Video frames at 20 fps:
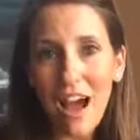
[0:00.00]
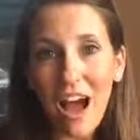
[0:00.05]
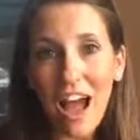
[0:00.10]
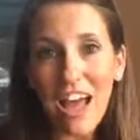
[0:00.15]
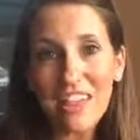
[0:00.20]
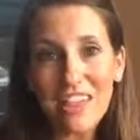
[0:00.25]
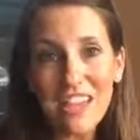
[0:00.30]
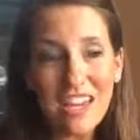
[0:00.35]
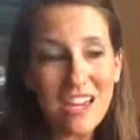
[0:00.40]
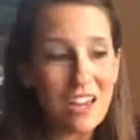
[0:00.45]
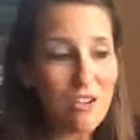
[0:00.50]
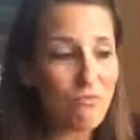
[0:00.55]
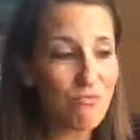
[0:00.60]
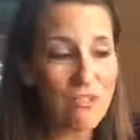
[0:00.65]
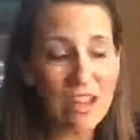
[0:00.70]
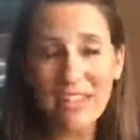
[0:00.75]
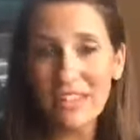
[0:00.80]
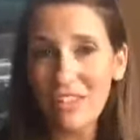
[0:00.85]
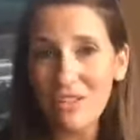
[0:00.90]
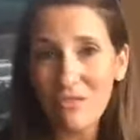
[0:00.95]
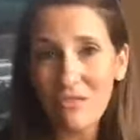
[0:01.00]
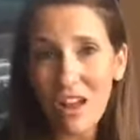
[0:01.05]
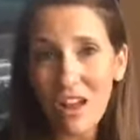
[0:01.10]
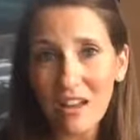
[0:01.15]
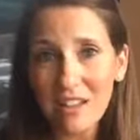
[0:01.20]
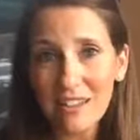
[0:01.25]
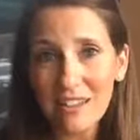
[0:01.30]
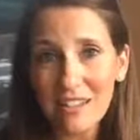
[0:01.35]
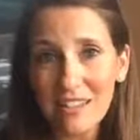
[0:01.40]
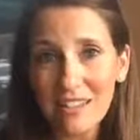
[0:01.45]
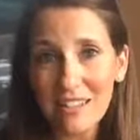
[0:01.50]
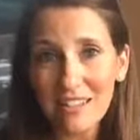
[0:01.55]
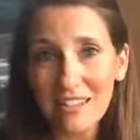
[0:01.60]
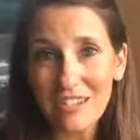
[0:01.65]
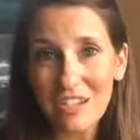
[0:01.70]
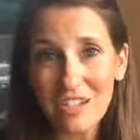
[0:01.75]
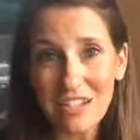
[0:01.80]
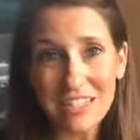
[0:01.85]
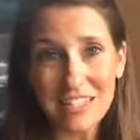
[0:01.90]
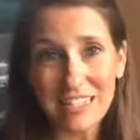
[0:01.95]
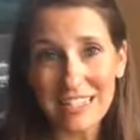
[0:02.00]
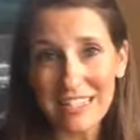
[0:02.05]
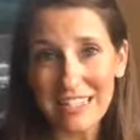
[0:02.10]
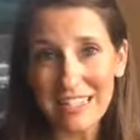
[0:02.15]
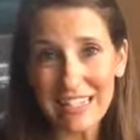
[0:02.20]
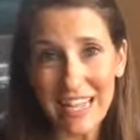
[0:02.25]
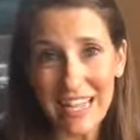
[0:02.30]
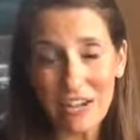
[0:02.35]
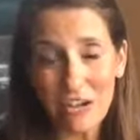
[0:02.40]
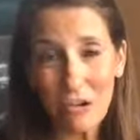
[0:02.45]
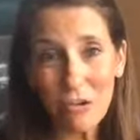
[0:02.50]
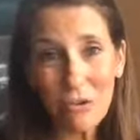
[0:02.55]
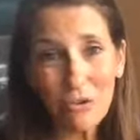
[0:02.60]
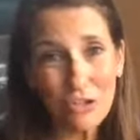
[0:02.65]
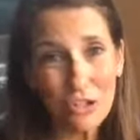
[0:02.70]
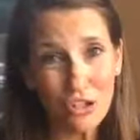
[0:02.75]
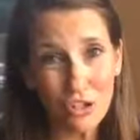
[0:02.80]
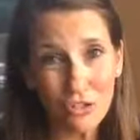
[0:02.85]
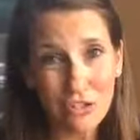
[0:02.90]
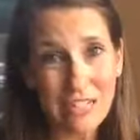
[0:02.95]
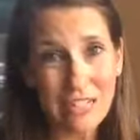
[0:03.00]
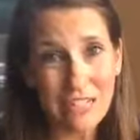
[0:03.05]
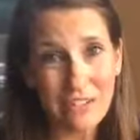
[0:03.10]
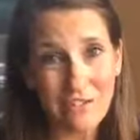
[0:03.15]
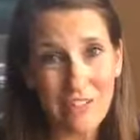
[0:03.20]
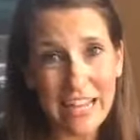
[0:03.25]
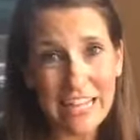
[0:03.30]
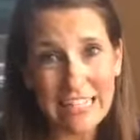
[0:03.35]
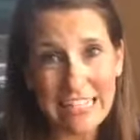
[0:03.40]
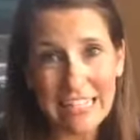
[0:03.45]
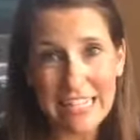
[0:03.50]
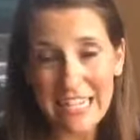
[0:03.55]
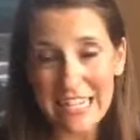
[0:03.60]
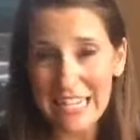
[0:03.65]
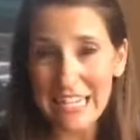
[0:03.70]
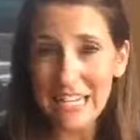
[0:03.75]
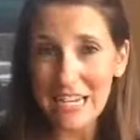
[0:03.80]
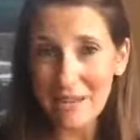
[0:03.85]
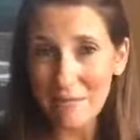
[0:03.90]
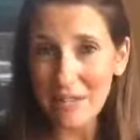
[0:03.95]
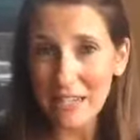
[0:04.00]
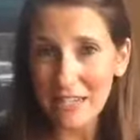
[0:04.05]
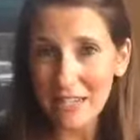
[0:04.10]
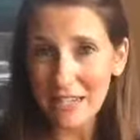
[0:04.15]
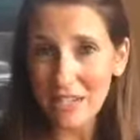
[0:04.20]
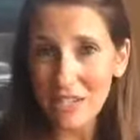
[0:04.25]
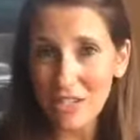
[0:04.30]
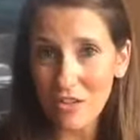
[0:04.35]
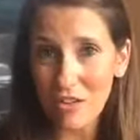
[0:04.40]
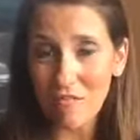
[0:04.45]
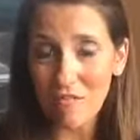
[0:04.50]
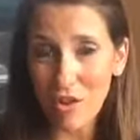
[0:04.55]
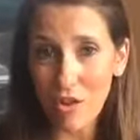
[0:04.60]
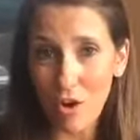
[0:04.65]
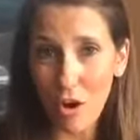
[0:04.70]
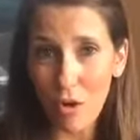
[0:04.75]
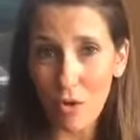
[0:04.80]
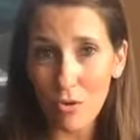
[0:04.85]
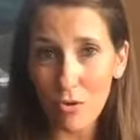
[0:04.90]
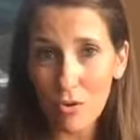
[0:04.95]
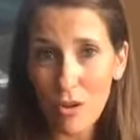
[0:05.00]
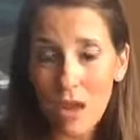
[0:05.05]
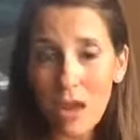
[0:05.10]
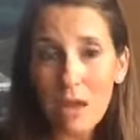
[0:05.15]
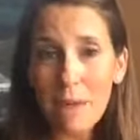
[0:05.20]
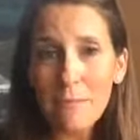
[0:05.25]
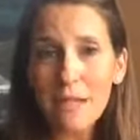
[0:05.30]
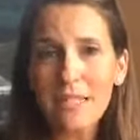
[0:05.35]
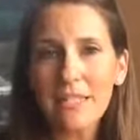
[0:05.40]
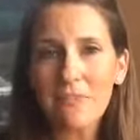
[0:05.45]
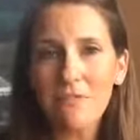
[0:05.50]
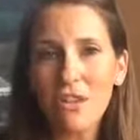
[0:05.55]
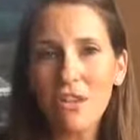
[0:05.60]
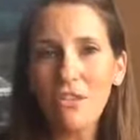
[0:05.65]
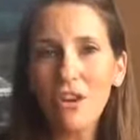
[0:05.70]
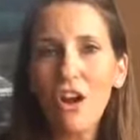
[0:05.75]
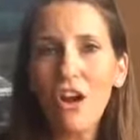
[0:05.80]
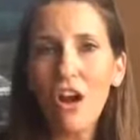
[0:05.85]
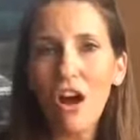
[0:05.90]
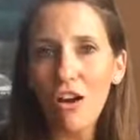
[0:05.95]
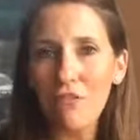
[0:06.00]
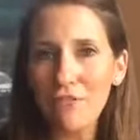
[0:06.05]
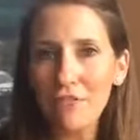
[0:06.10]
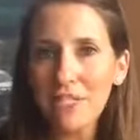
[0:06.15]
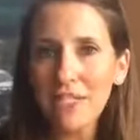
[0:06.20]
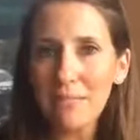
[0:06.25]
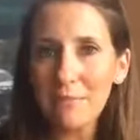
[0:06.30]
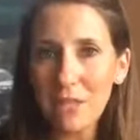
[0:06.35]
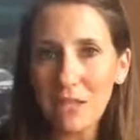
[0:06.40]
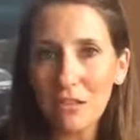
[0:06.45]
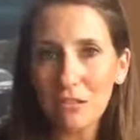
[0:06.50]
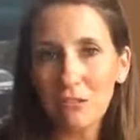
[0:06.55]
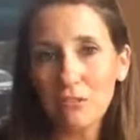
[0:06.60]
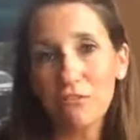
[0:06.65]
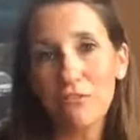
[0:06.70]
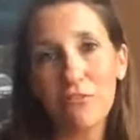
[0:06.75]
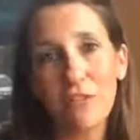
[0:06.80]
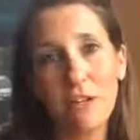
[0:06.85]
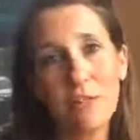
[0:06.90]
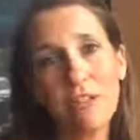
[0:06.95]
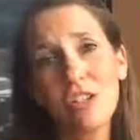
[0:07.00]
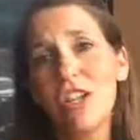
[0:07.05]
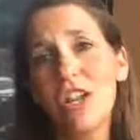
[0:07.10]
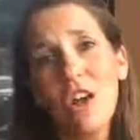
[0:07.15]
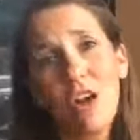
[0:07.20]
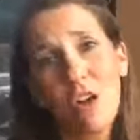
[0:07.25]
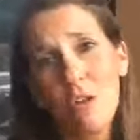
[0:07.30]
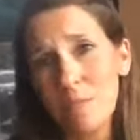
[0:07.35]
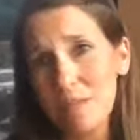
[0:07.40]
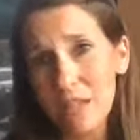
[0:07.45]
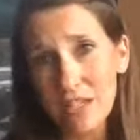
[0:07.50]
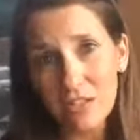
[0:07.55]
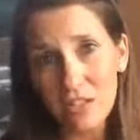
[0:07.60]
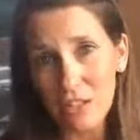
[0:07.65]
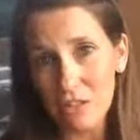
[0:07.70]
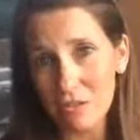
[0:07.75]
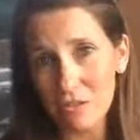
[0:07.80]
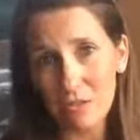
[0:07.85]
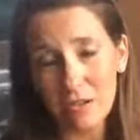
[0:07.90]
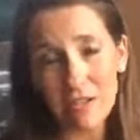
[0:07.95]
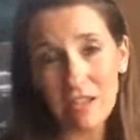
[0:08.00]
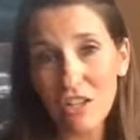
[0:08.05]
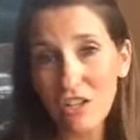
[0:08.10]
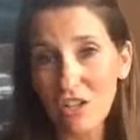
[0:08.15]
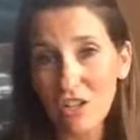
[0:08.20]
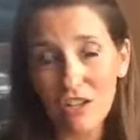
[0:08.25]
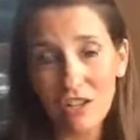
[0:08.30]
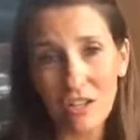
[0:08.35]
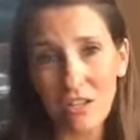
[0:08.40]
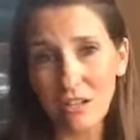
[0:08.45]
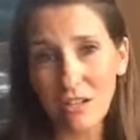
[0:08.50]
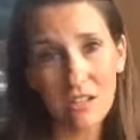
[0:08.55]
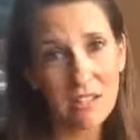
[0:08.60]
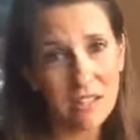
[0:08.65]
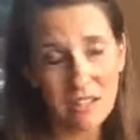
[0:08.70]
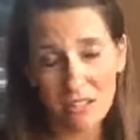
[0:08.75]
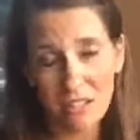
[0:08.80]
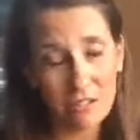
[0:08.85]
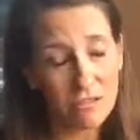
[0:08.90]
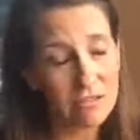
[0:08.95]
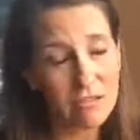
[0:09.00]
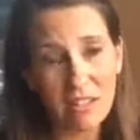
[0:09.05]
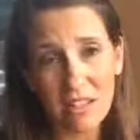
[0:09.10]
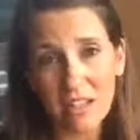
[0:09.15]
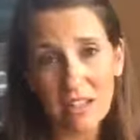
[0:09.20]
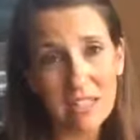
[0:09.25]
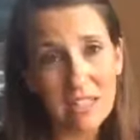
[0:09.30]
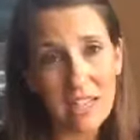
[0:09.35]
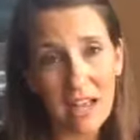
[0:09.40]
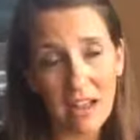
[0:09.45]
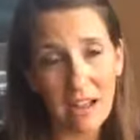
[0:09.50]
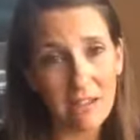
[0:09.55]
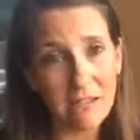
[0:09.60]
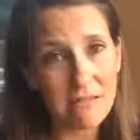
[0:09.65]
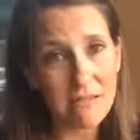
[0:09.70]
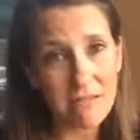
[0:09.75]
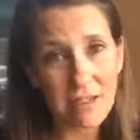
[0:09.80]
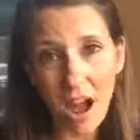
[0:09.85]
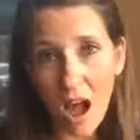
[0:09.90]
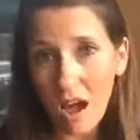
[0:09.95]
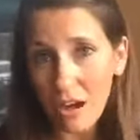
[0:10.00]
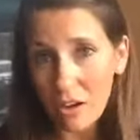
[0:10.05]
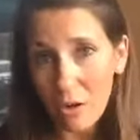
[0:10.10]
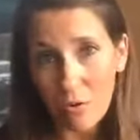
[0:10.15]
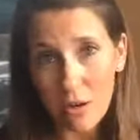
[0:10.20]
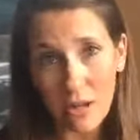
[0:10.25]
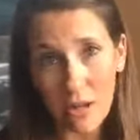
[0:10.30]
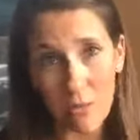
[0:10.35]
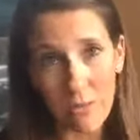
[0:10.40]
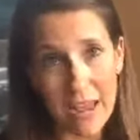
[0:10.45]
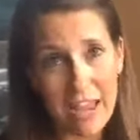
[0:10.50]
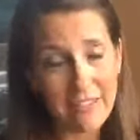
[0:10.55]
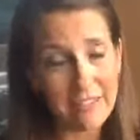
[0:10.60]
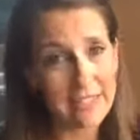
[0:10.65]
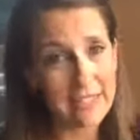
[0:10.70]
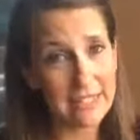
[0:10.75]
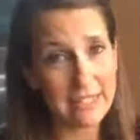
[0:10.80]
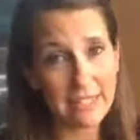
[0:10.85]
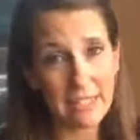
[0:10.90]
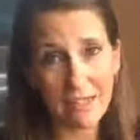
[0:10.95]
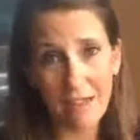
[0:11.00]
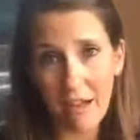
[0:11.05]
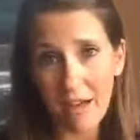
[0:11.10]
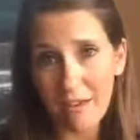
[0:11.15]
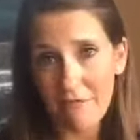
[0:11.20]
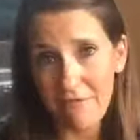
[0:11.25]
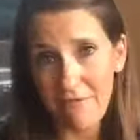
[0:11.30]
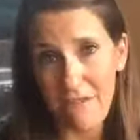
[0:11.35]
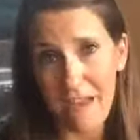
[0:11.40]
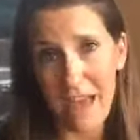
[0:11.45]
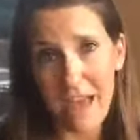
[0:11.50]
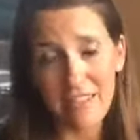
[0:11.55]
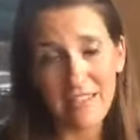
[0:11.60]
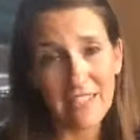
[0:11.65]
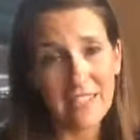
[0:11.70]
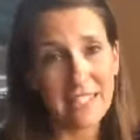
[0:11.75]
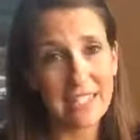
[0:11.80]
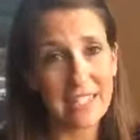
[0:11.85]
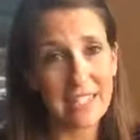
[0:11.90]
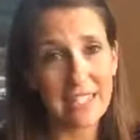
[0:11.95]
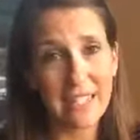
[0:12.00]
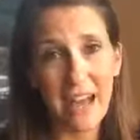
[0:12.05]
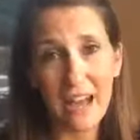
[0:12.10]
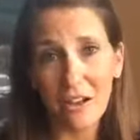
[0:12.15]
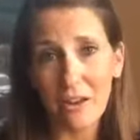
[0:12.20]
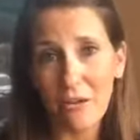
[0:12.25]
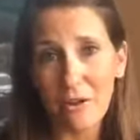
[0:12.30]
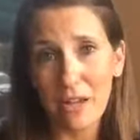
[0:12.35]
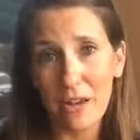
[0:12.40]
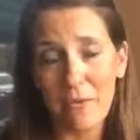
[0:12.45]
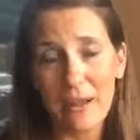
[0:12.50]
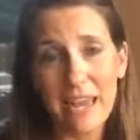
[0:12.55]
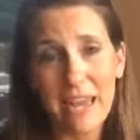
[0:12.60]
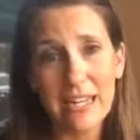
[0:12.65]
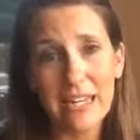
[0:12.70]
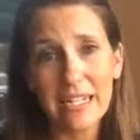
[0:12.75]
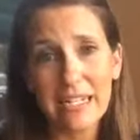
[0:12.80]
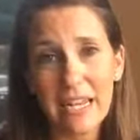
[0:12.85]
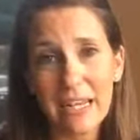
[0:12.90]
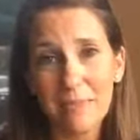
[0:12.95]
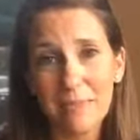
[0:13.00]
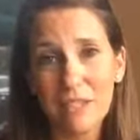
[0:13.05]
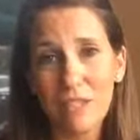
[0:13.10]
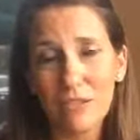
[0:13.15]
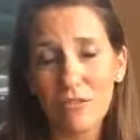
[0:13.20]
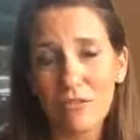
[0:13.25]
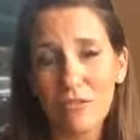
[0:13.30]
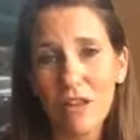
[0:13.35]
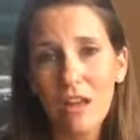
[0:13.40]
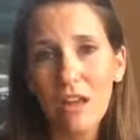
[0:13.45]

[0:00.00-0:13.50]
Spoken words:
I think restaurants, just as a side note, should invest in a Nima Sensor of their own, because if they're going to offer something gluten-free, which I hope they do, and they should, because this gluten thing's not going away. This is not a fad. This is not going away anytime soon.